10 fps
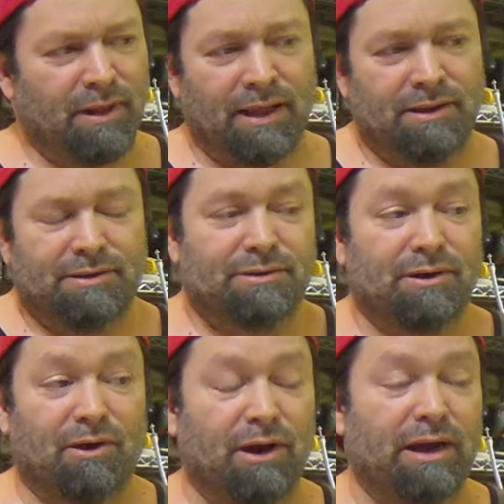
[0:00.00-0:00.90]
and it's a
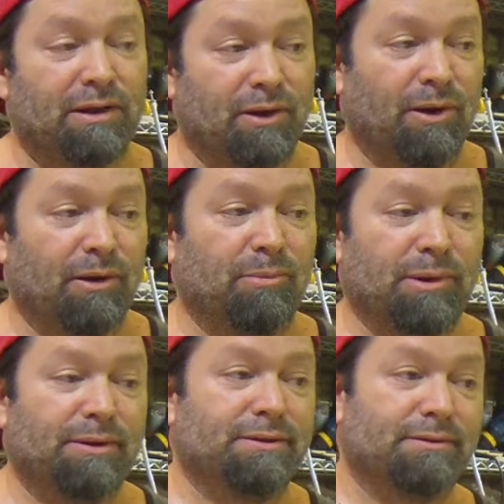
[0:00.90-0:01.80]
great guitar, but
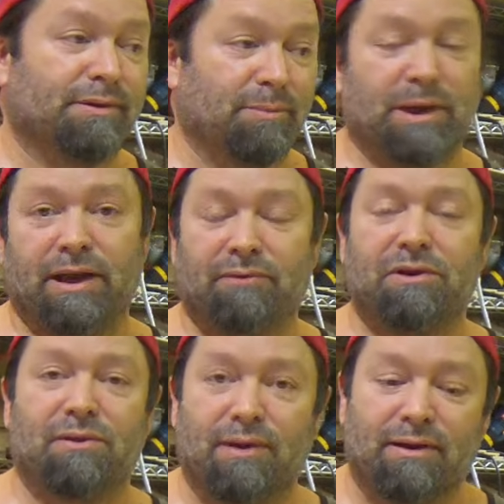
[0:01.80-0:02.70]
it's a big, heavy
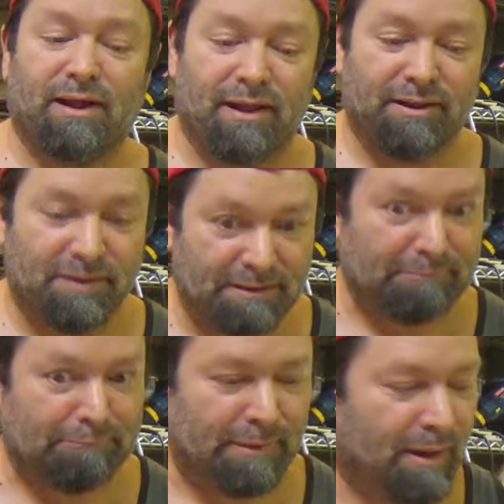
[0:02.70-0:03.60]
thing, and
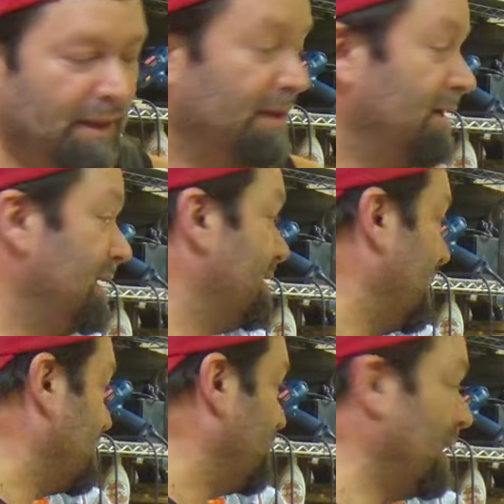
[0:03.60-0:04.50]
it
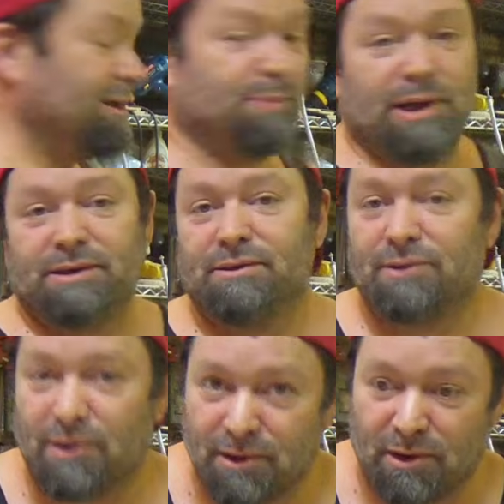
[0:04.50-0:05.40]
takes up a lot of space, and it's
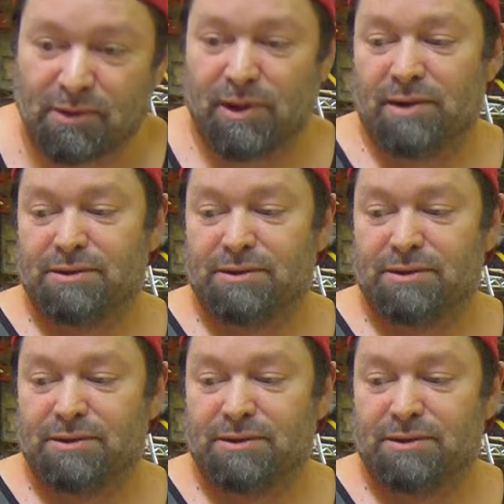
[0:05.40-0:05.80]
hard to haul around.